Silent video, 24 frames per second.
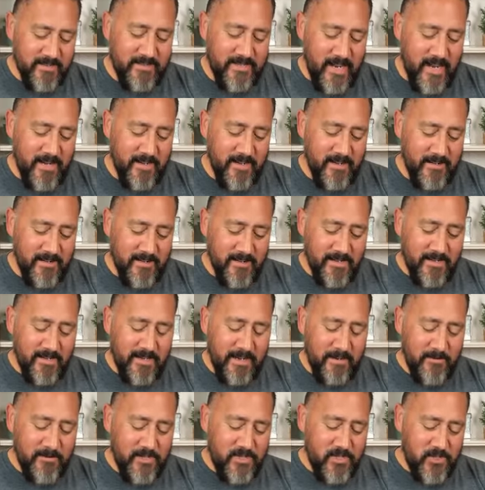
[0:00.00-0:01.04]
saying.
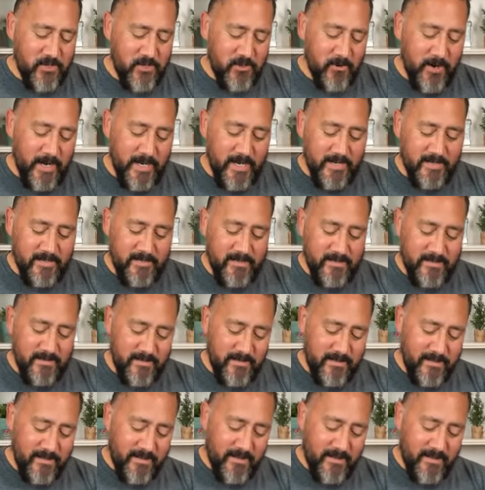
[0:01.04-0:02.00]
He was choice